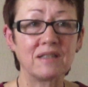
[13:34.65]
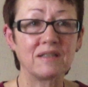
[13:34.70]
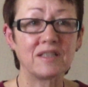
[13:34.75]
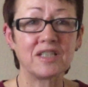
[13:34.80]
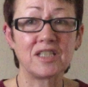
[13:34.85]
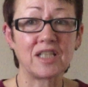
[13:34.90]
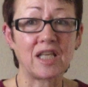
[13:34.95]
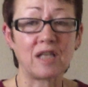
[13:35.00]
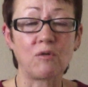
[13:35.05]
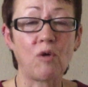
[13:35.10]

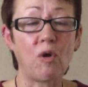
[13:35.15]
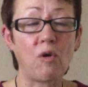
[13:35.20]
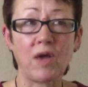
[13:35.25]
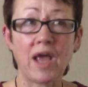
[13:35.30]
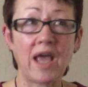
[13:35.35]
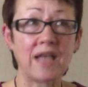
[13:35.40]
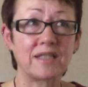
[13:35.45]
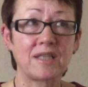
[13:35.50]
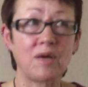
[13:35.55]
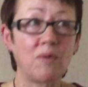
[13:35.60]
She said, "Oh
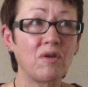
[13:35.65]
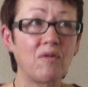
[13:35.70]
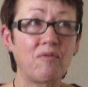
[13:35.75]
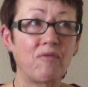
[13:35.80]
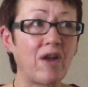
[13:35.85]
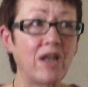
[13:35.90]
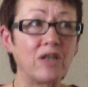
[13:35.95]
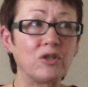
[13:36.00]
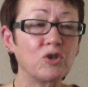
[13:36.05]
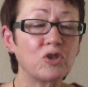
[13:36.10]
yeah, tell your
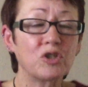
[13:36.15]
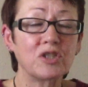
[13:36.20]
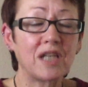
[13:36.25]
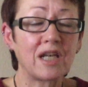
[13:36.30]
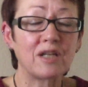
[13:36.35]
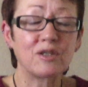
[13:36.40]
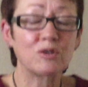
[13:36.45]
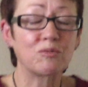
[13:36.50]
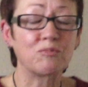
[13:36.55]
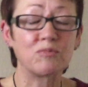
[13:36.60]
friend, just
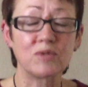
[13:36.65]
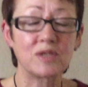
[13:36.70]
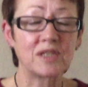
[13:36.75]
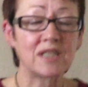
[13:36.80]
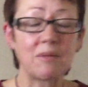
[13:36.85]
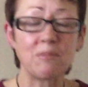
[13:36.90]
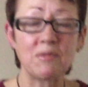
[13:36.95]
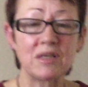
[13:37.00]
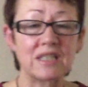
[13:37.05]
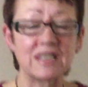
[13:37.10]

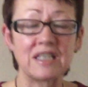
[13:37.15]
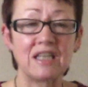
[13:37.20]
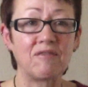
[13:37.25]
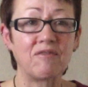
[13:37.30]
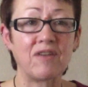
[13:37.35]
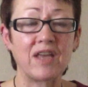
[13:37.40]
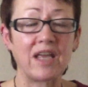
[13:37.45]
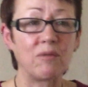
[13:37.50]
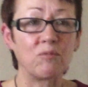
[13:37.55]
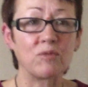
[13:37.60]
send me a
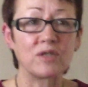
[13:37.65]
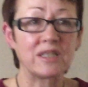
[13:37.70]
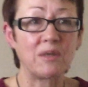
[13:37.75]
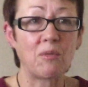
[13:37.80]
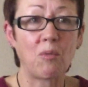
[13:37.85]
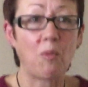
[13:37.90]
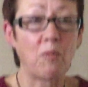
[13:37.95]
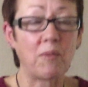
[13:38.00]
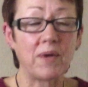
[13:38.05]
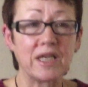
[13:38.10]
CV and we'll see
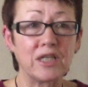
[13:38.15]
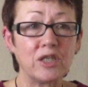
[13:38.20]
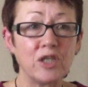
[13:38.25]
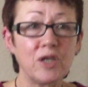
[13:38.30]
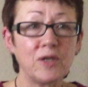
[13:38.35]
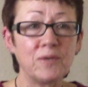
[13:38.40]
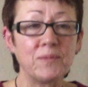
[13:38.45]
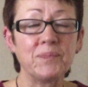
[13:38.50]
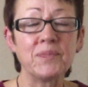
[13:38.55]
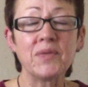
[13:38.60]
what we can
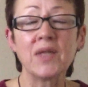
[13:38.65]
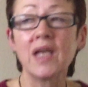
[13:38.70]
do."